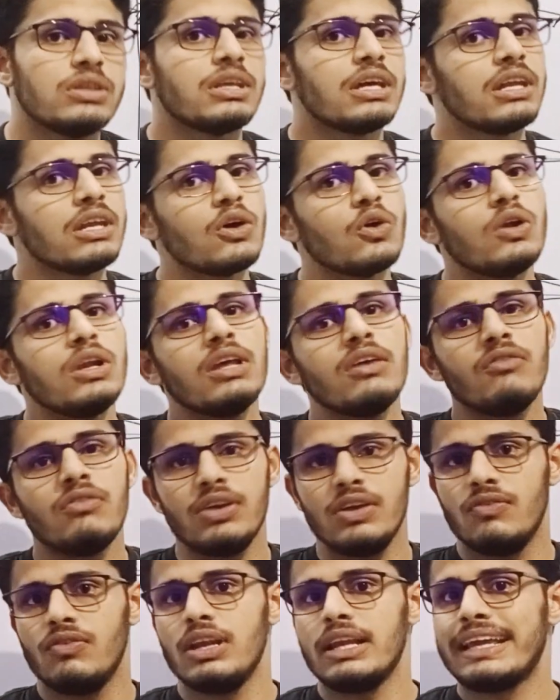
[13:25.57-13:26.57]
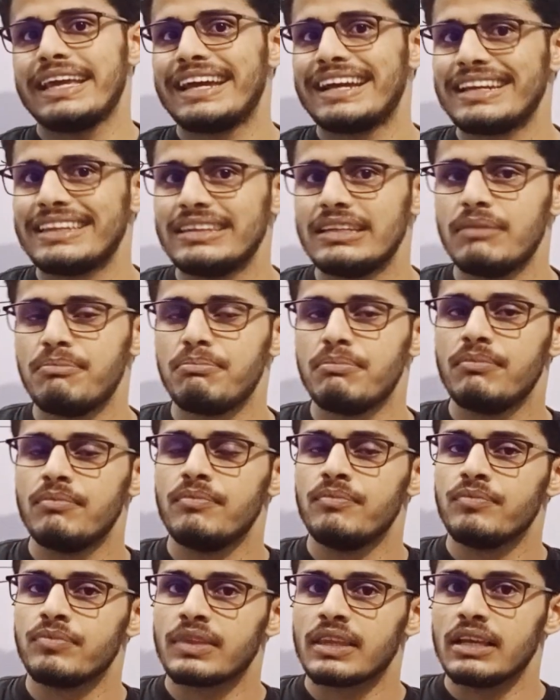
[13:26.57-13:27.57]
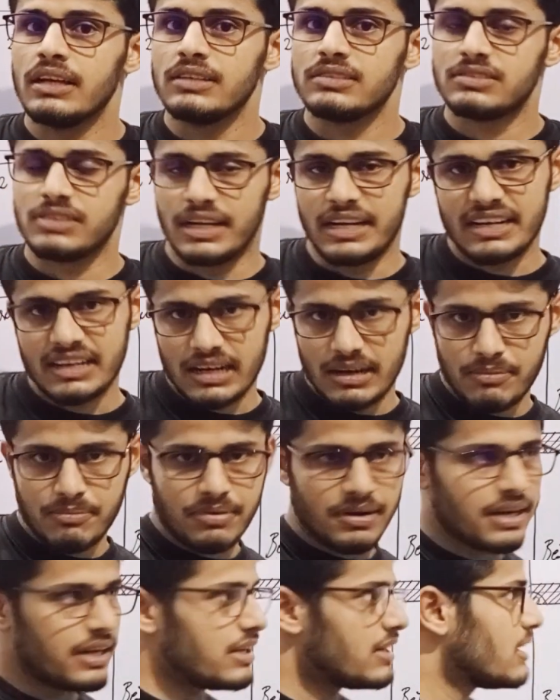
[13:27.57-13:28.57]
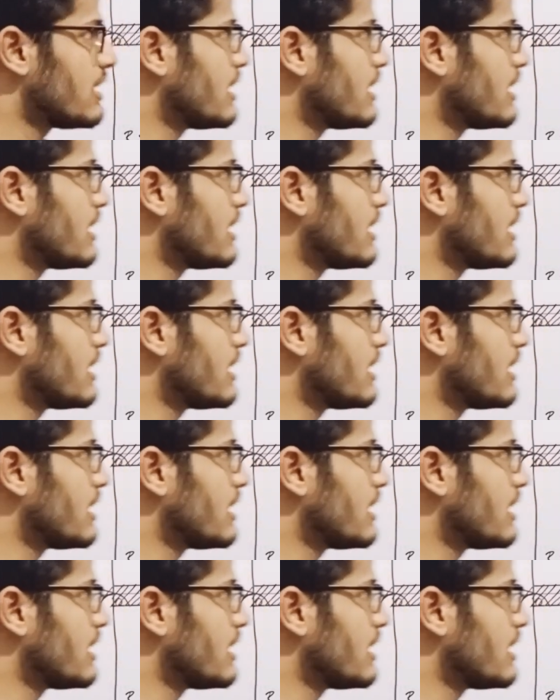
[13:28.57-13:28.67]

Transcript: then only we will get the central bright.